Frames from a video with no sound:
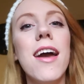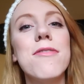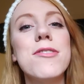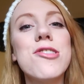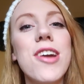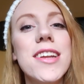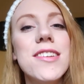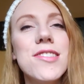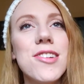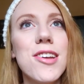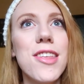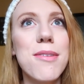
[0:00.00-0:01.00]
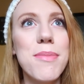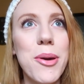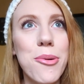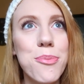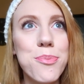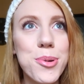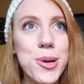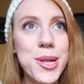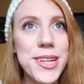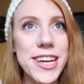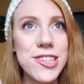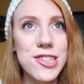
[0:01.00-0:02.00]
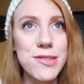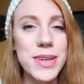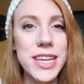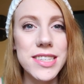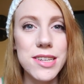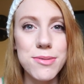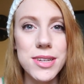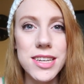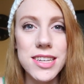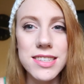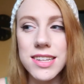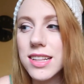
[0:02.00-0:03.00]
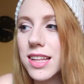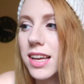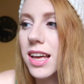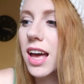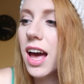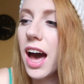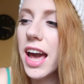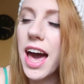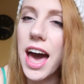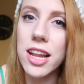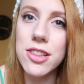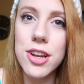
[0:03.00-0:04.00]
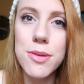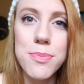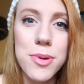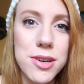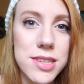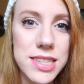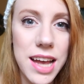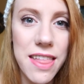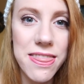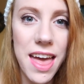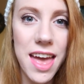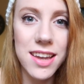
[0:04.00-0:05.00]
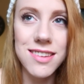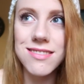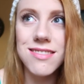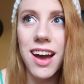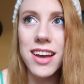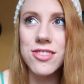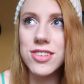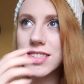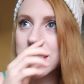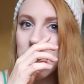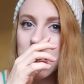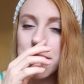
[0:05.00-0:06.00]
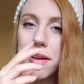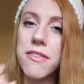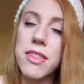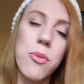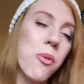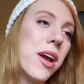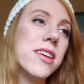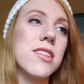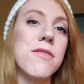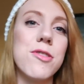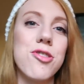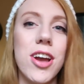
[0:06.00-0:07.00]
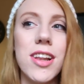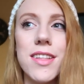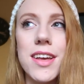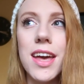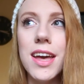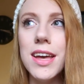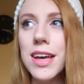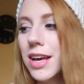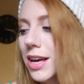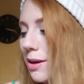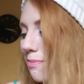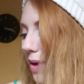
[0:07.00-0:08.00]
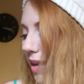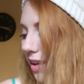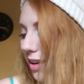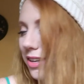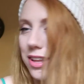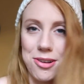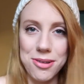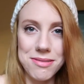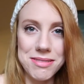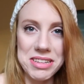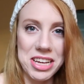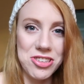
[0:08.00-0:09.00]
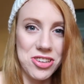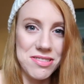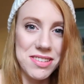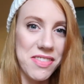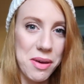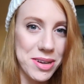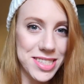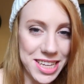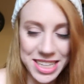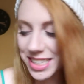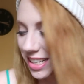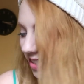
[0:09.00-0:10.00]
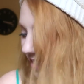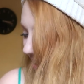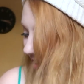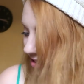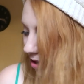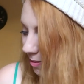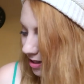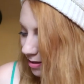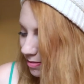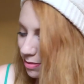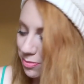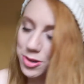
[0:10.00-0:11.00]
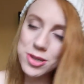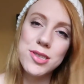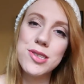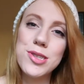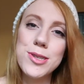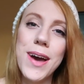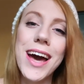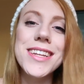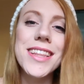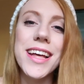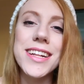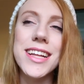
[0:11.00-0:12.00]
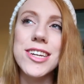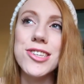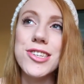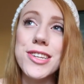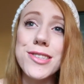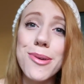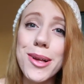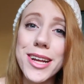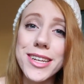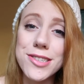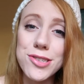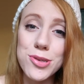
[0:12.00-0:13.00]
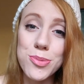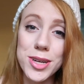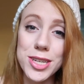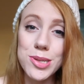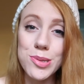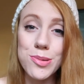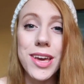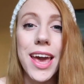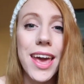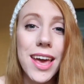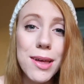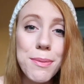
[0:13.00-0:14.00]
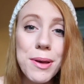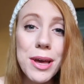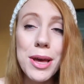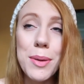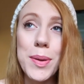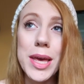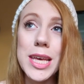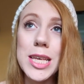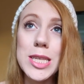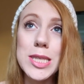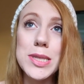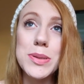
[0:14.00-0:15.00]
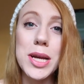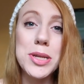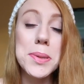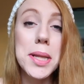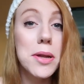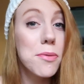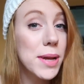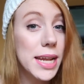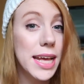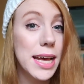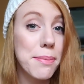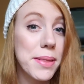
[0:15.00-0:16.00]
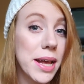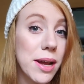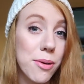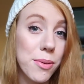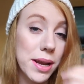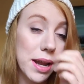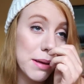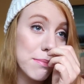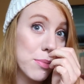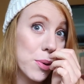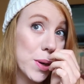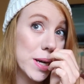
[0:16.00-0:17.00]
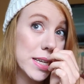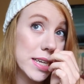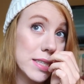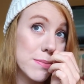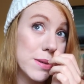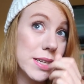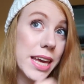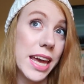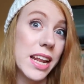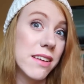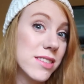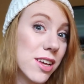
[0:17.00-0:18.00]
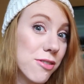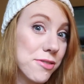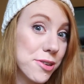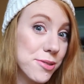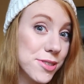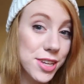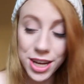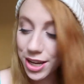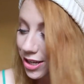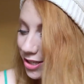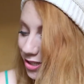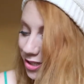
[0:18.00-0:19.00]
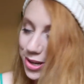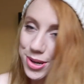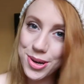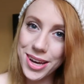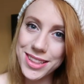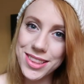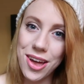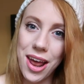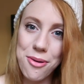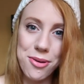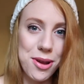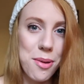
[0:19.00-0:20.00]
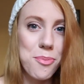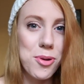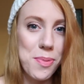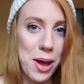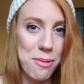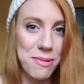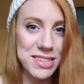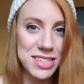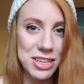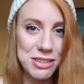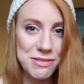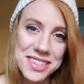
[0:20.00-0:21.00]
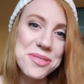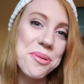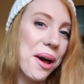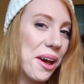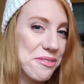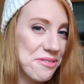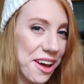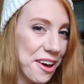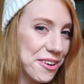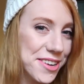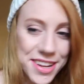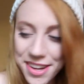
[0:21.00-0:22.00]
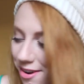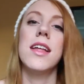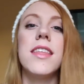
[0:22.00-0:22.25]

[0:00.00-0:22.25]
I've been trying to start like my own book collection because I realized that like I had a lot of books and then I just ended up giving them away, so I've been trying to like make another collection, if that makes any sense. And so I picked up some books to add to that collection as well as to bring to camp because I do a lot of reading up there when I'm bored because we can't have cell phones. So I thought I would prepare myself. This is what I found.